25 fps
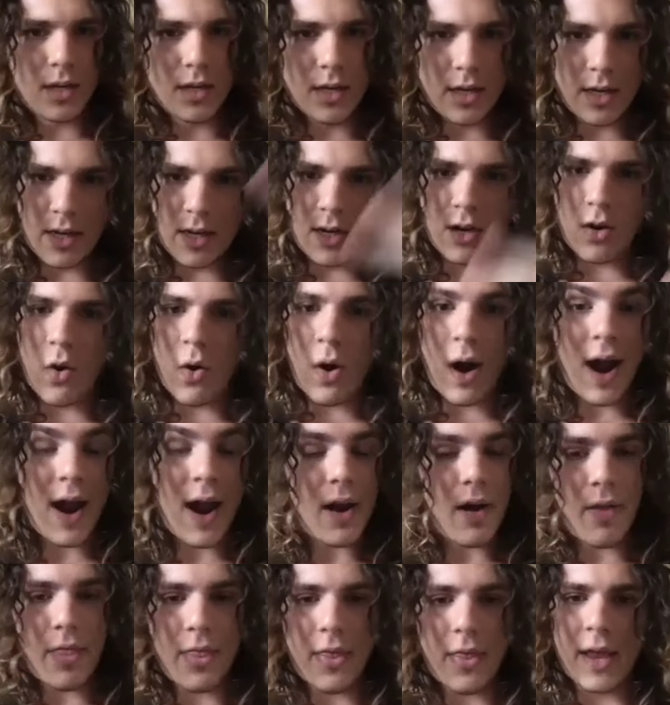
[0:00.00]
uh, or
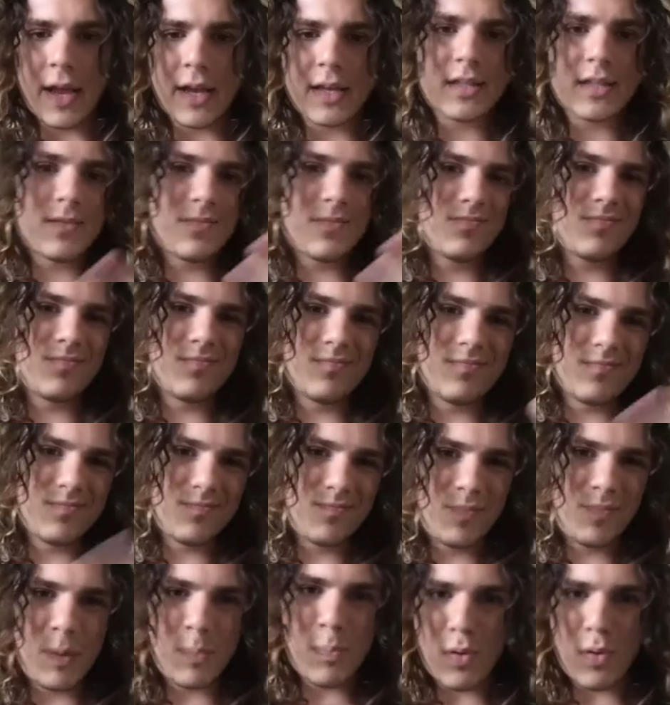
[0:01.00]
other things,
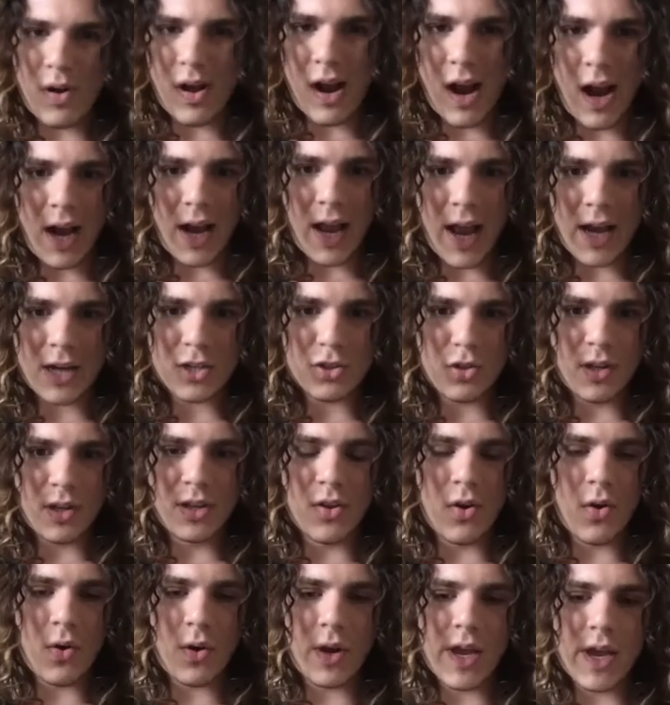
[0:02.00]
people are, actually
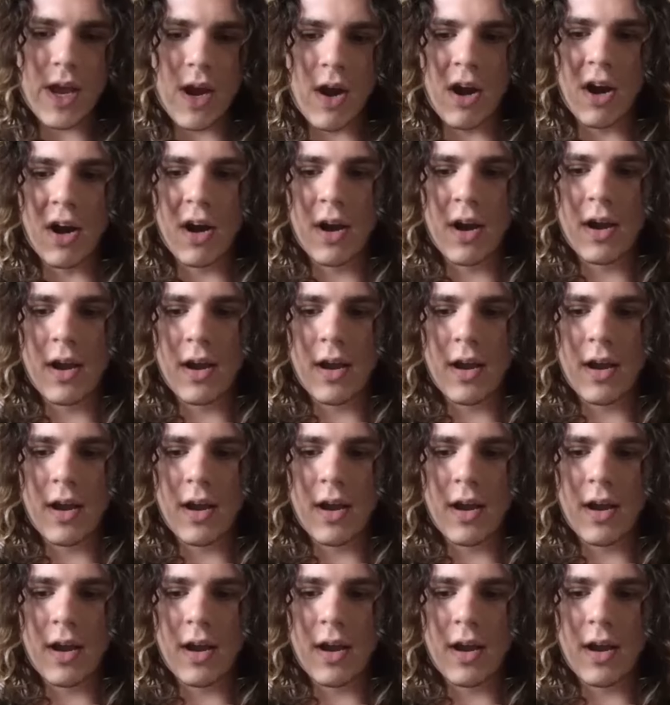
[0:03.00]
don't care.